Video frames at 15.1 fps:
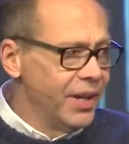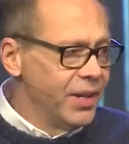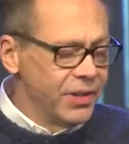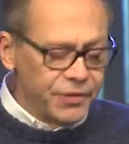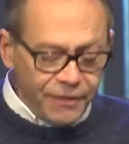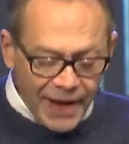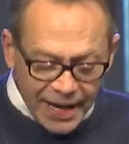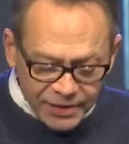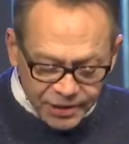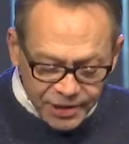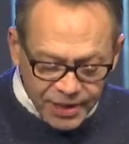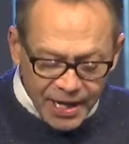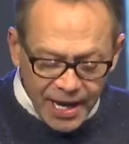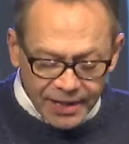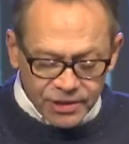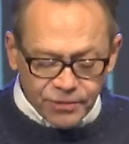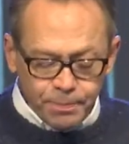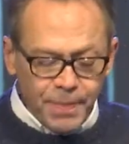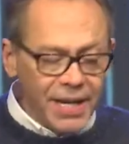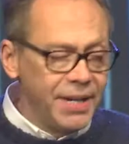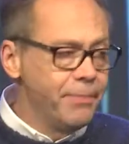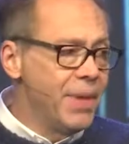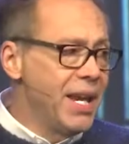Fasting has
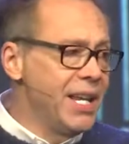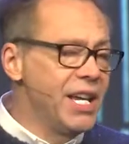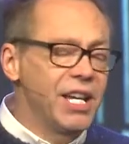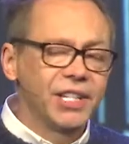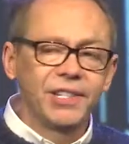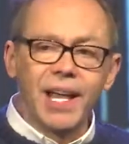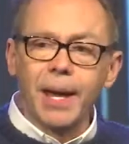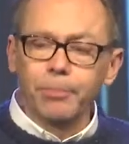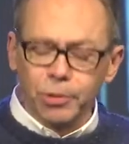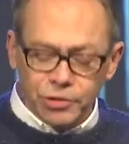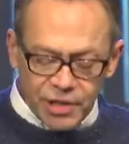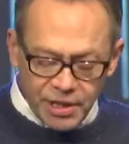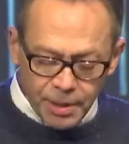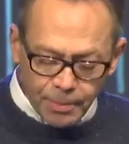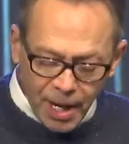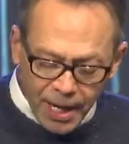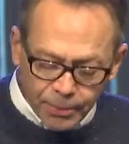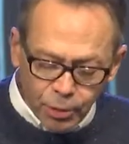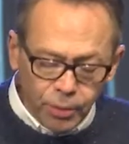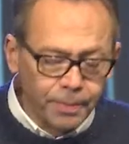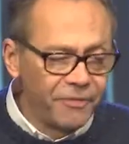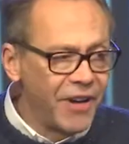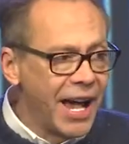many, many examples in the Bible.